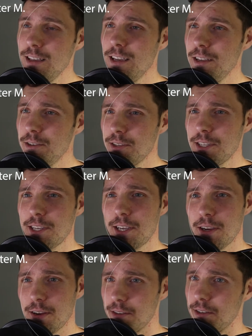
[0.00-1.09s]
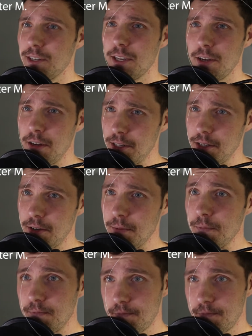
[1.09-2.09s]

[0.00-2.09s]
Interesting characters here. So